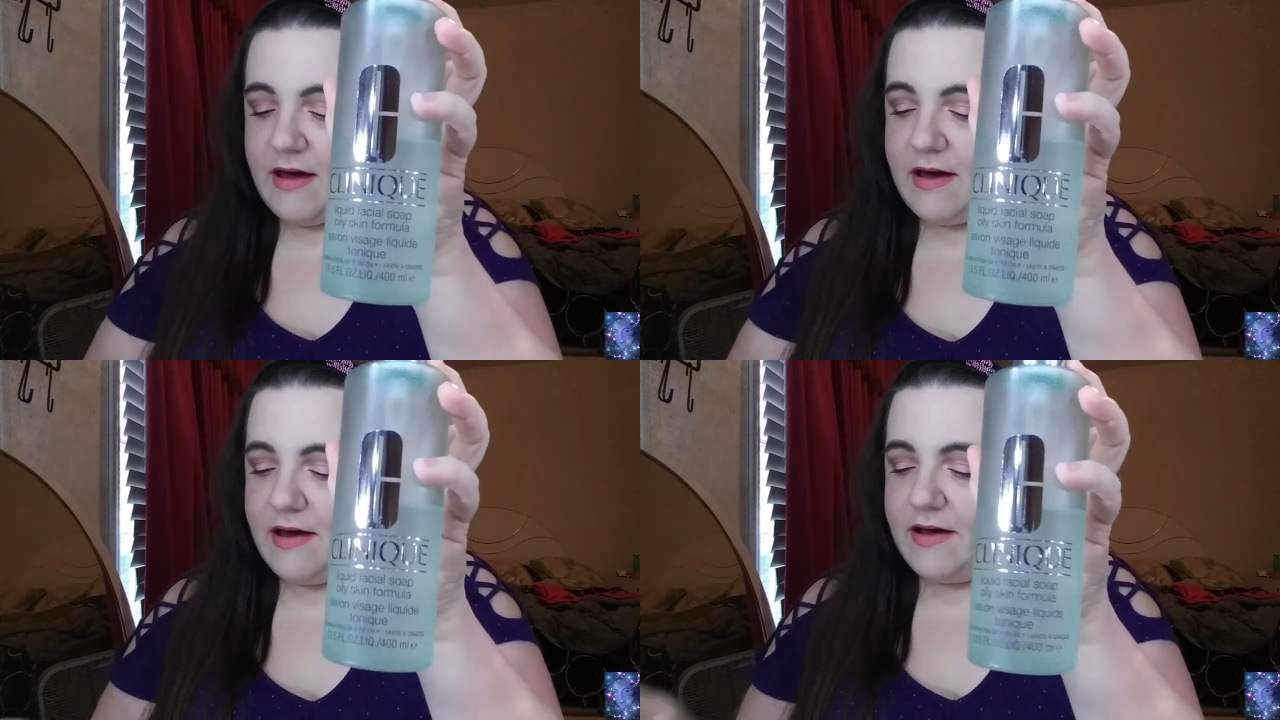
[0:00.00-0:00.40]

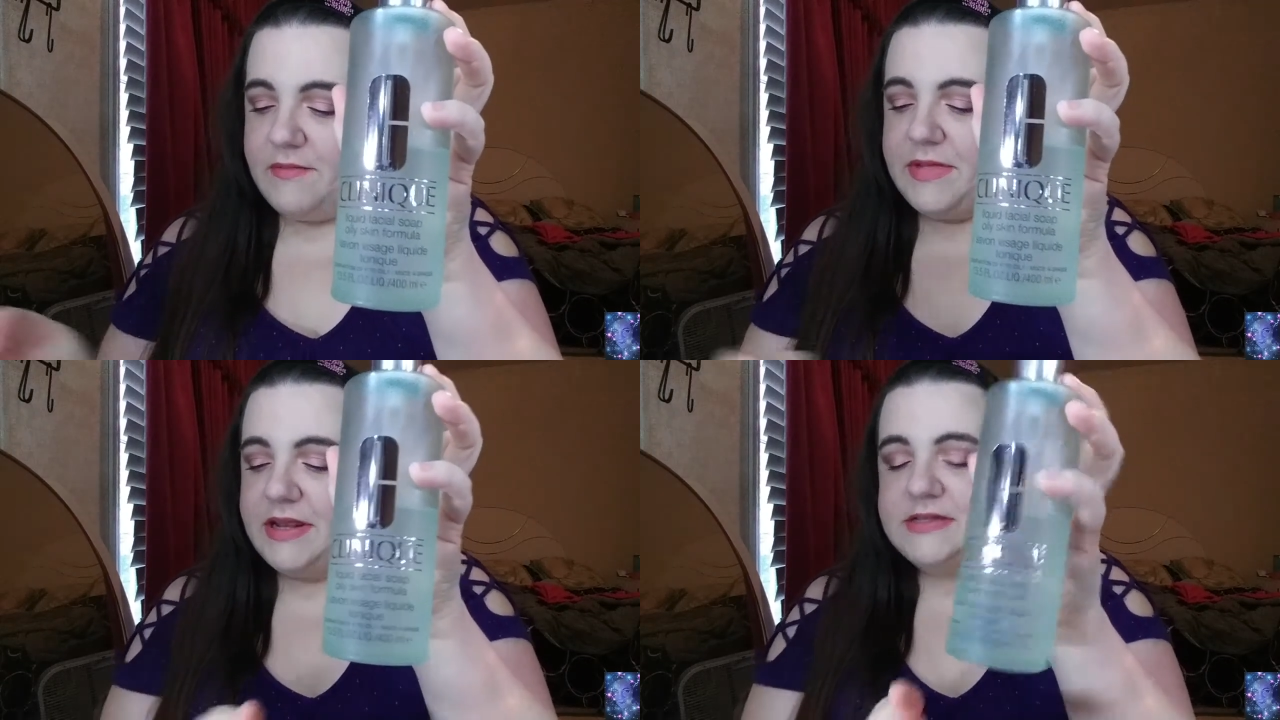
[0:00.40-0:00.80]

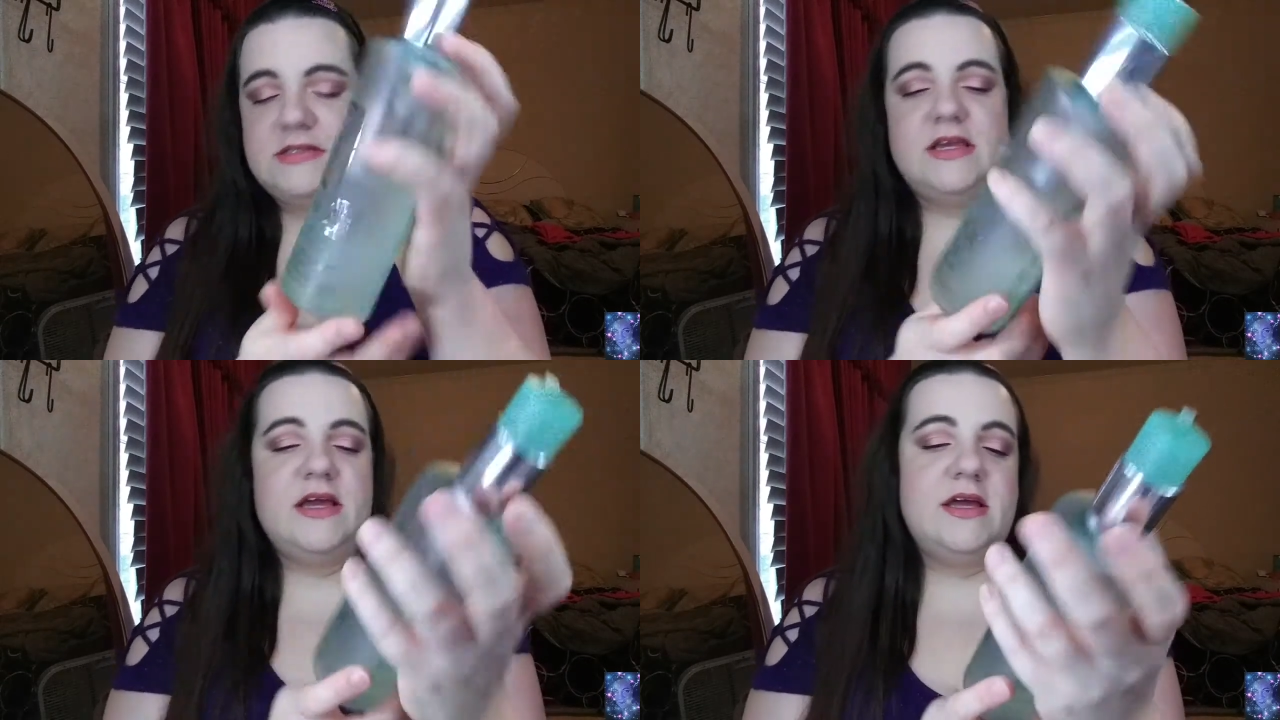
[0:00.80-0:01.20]
It
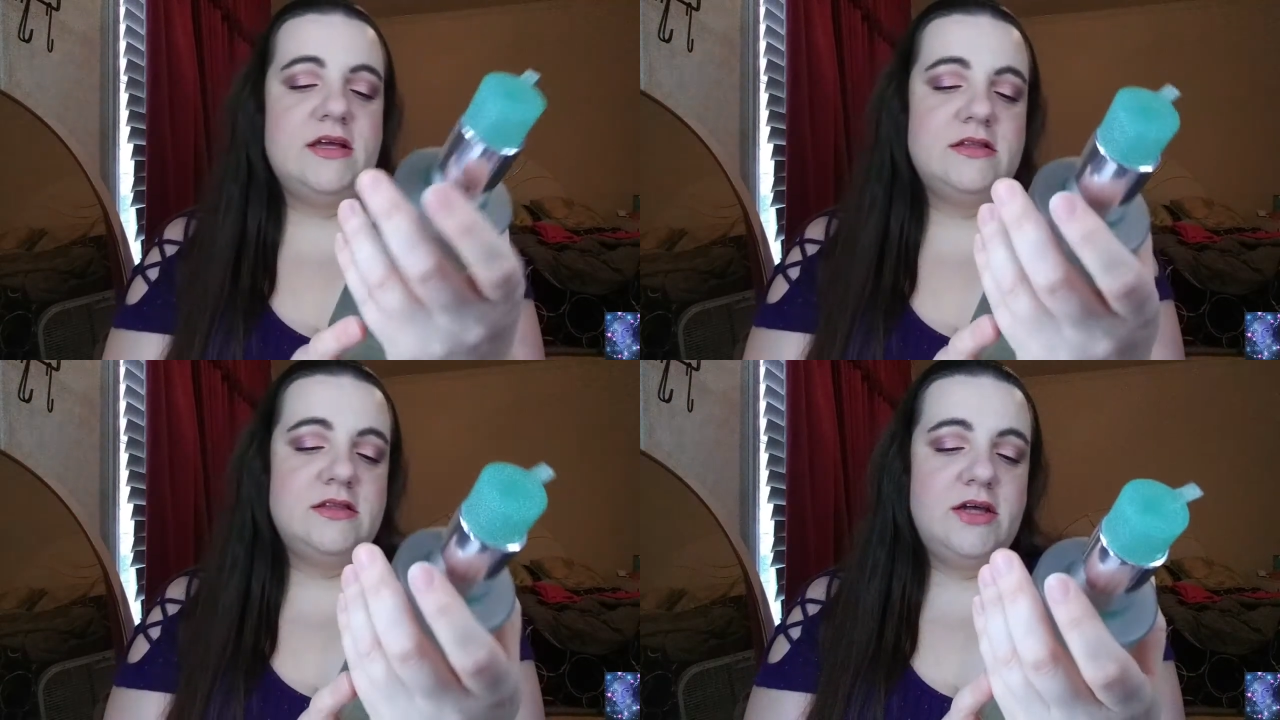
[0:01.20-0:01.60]
is
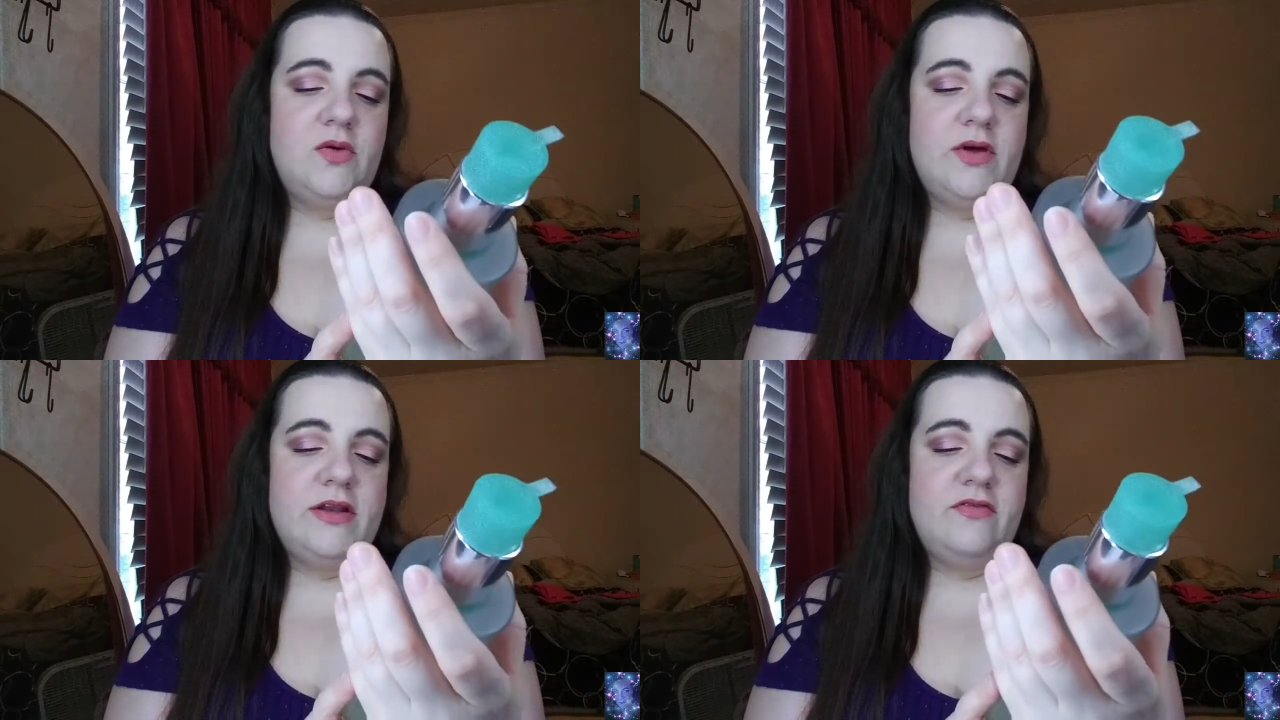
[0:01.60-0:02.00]
the
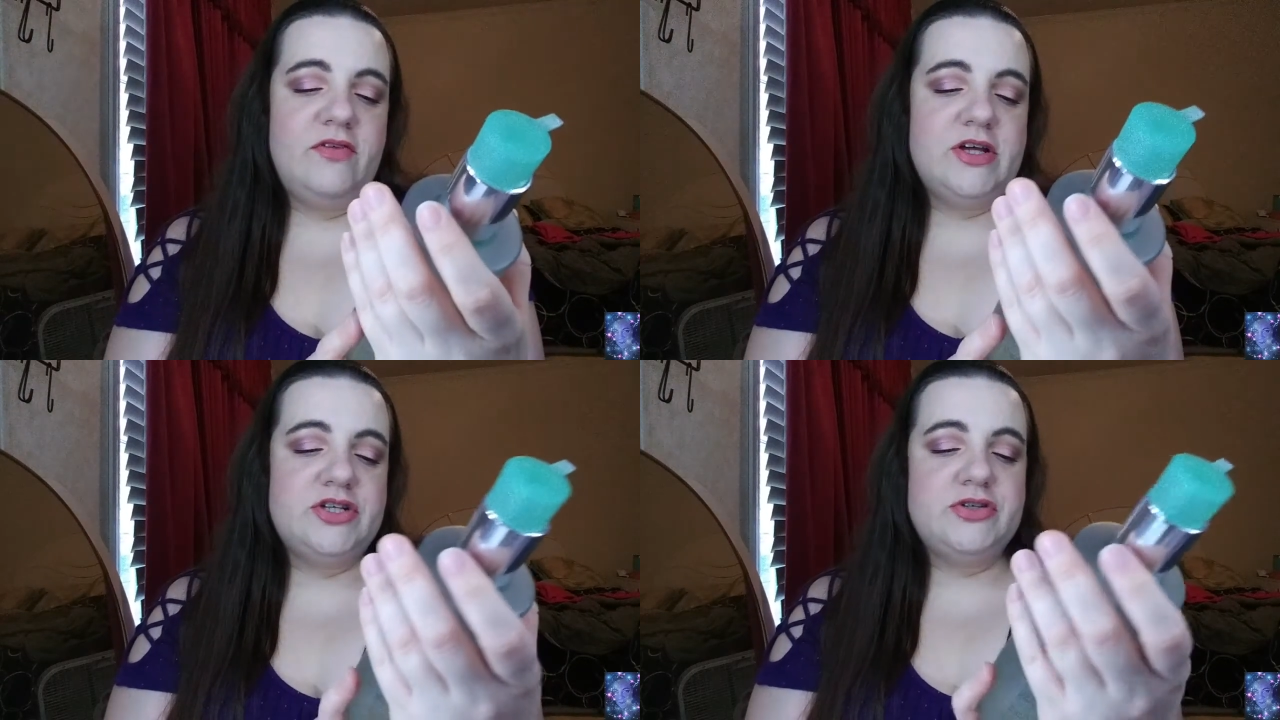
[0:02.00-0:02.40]
liquid
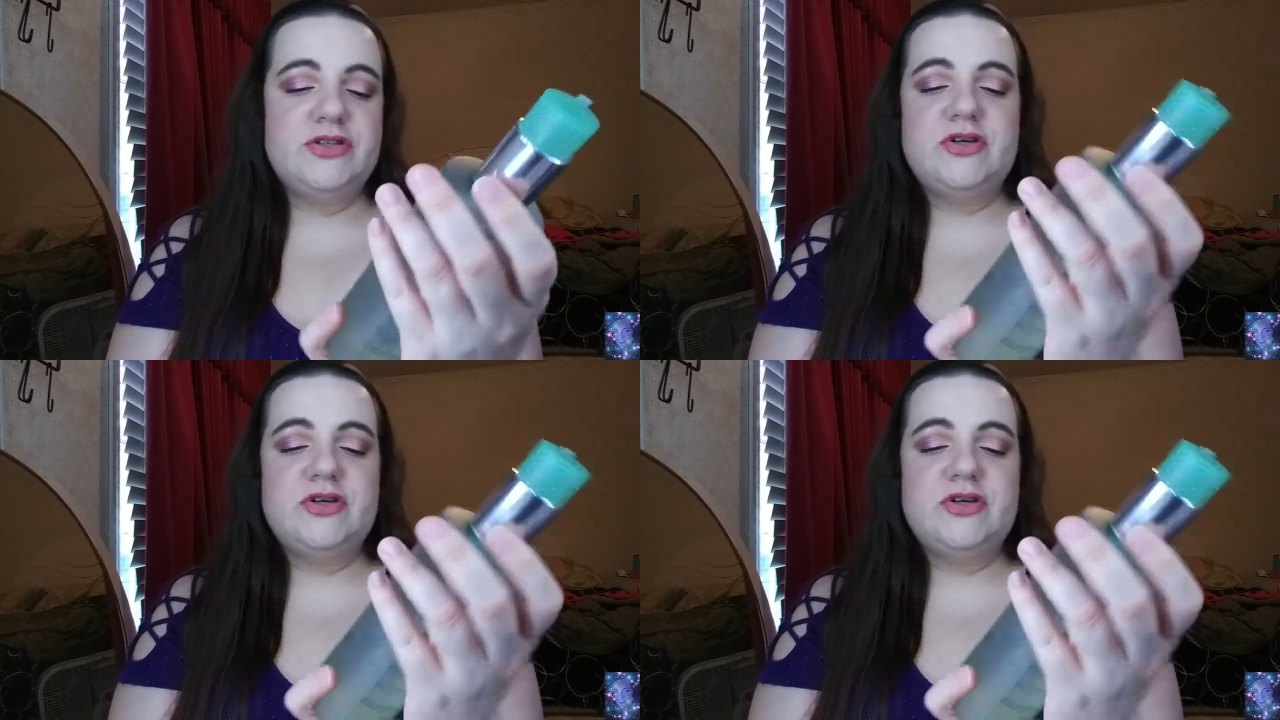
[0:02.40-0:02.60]
facial